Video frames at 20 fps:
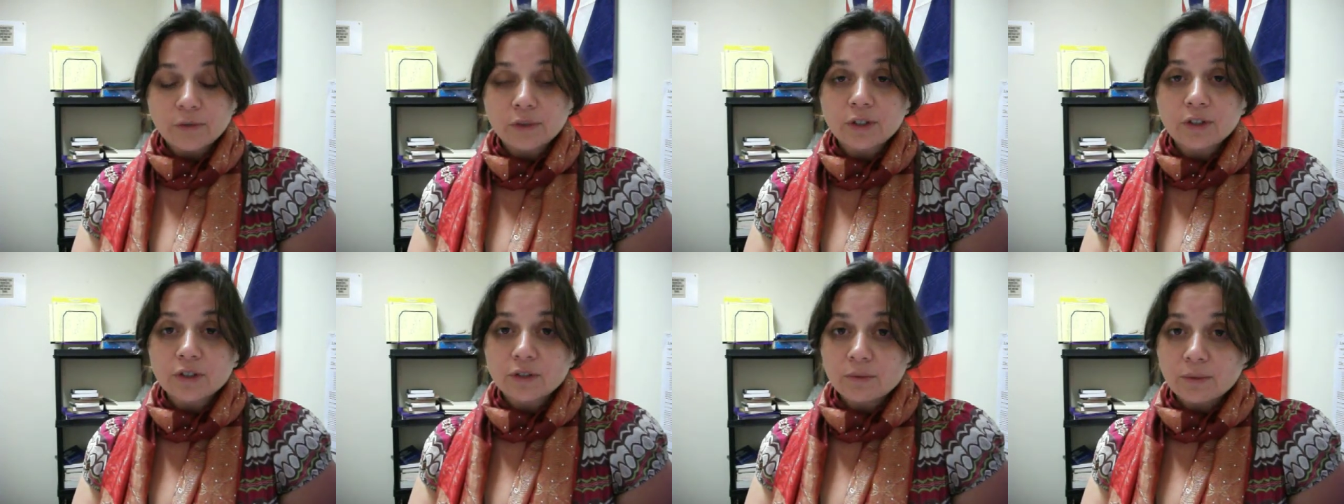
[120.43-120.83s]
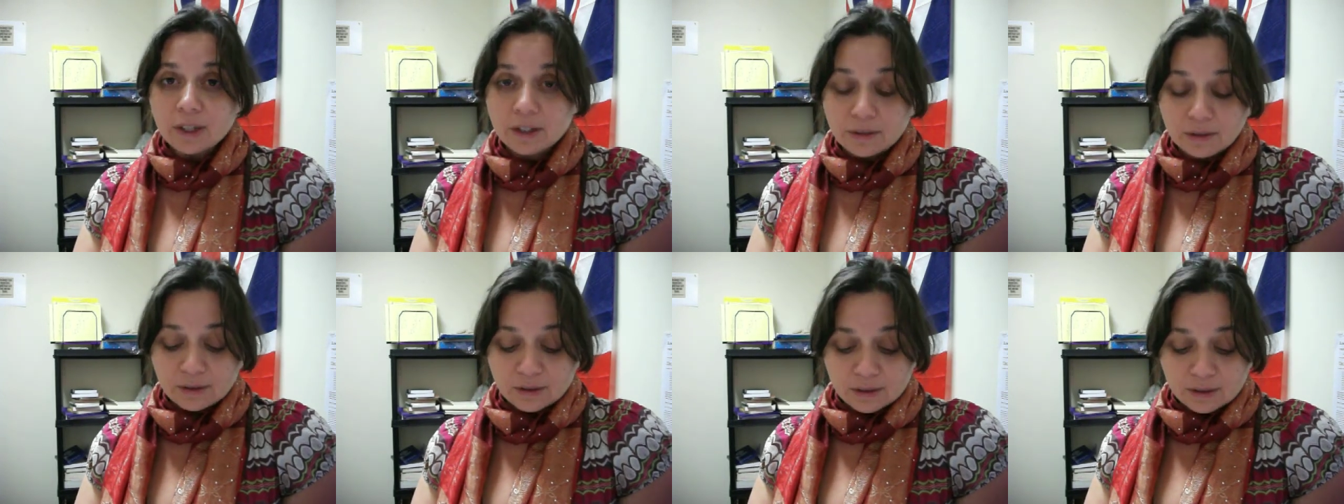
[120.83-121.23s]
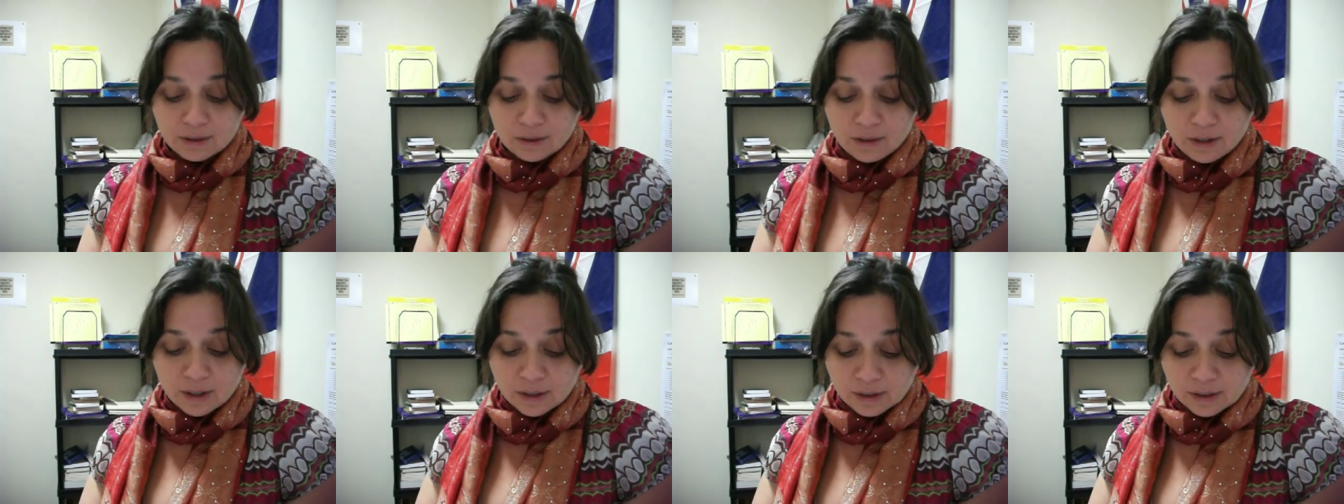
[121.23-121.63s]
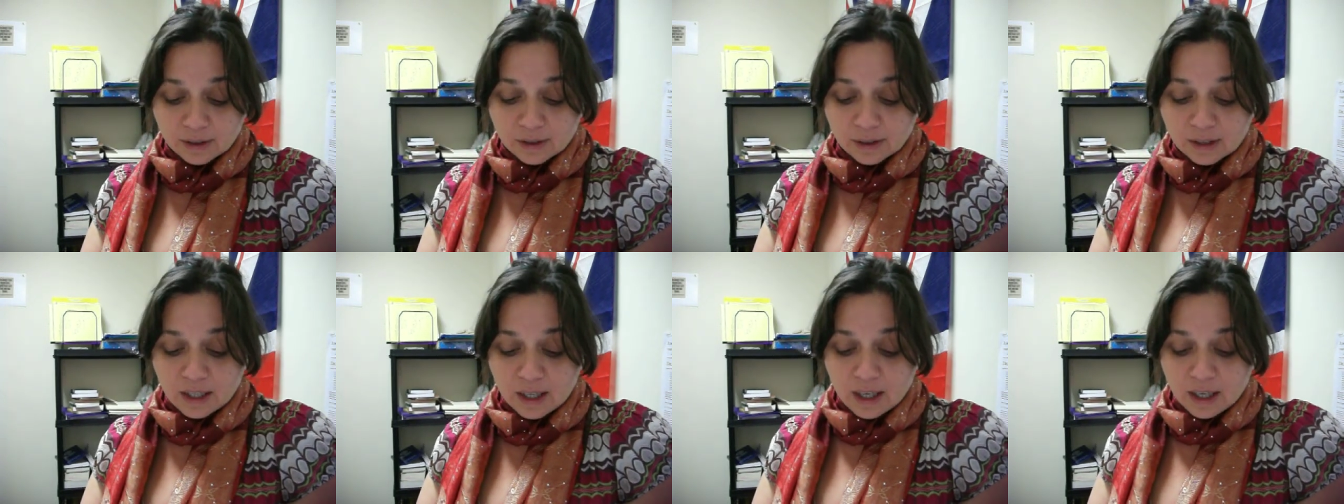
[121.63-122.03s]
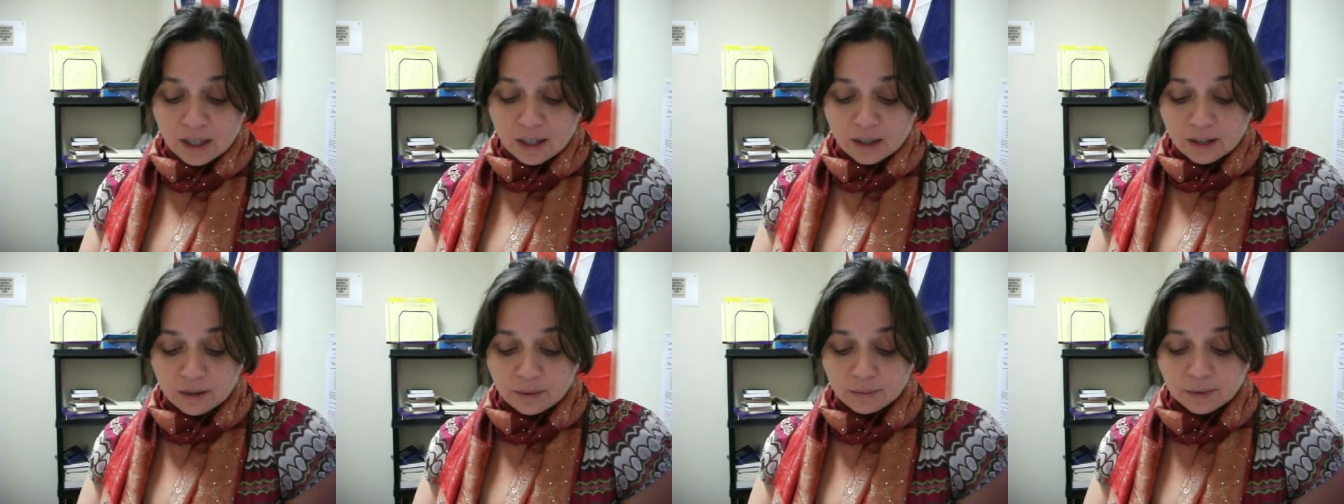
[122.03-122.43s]
French writers and artists,
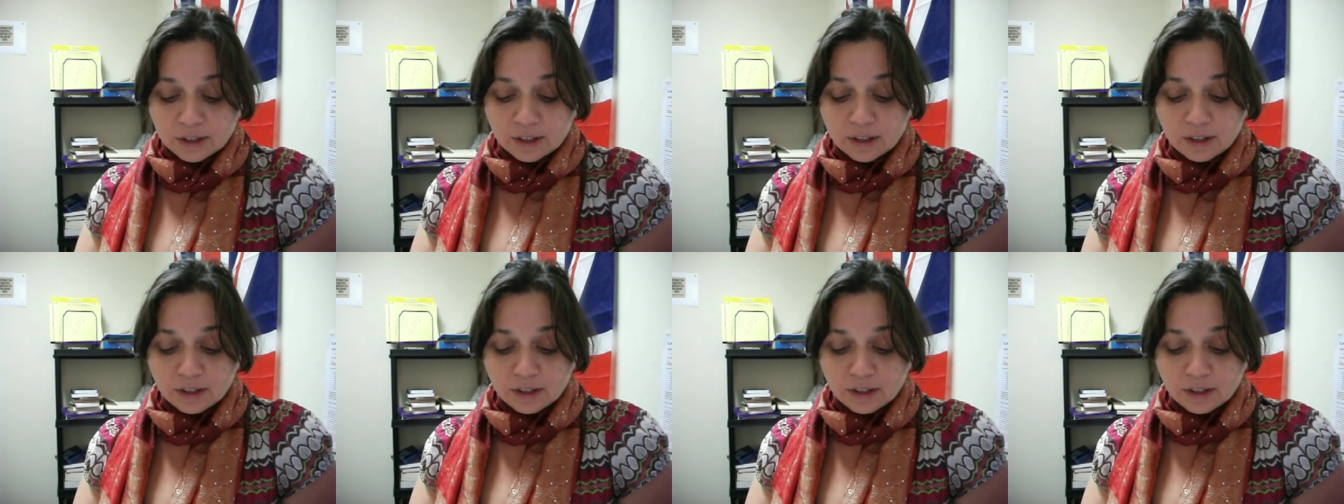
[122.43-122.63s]
was